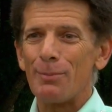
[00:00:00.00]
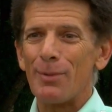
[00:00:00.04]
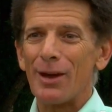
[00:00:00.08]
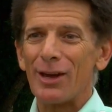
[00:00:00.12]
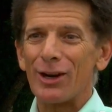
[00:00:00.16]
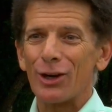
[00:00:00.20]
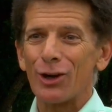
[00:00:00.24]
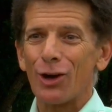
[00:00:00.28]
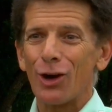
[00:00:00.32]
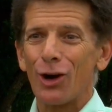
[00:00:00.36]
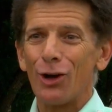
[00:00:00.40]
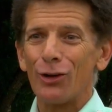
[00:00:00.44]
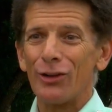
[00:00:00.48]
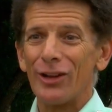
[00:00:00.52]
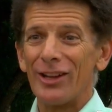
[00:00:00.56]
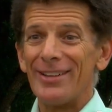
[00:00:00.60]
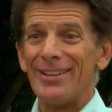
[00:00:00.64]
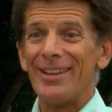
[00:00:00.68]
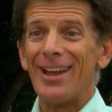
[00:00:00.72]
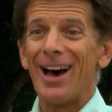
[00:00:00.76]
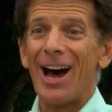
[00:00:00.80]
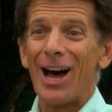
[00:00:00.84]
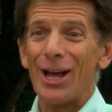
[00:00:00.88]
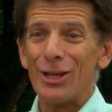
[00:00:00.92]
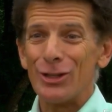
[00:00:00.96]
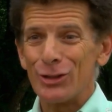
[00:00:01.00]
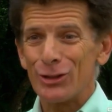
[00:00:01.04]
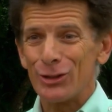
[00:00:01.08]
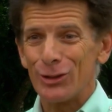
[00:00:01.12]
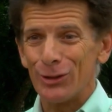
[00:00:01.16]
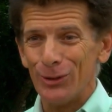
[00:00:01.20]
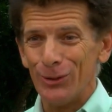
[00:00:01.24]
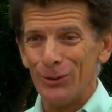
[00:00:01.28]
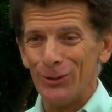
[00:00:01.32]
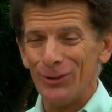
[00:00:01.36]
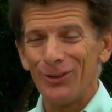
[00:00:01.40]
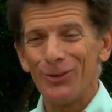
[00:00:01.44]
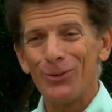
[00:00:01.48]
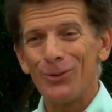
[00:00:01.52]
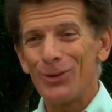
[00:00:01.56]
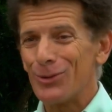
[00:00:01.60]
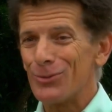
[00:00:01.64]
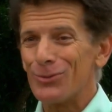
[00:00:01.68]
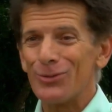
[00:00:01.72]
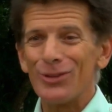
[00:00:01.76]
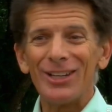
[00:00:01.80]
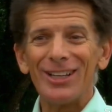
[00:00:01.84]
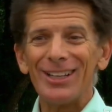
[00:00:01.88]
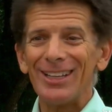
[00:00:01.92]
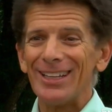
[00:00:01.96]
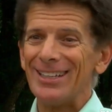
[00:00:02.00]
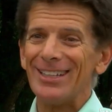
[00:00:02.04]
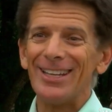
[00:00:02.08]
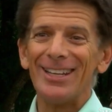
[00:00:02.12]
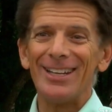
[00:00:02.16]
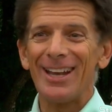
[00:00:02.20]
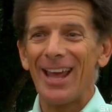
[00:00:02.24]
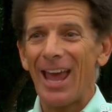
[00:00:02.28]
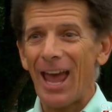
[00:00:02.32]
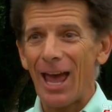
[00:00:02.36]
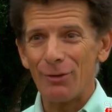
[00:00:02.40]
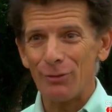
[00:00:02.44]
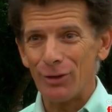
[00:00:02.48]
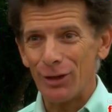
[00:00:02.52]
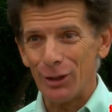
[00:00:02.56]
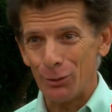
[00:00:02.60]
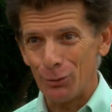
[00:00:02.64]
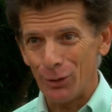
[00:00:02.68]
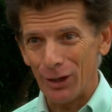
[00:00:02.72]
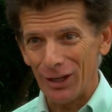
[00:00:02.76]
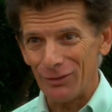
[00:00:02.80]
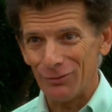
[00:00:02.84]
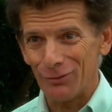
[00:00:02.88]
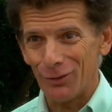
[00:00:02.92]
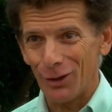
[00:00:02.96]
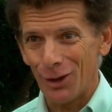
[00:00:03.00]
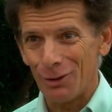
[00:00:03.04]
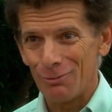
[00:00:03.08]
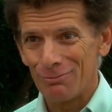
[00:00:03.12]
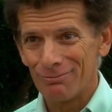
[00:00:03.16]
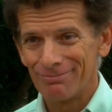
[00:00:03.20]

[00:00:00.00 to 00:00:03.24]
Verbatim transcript: better called a nonsoon. We really didn't have any rainfall.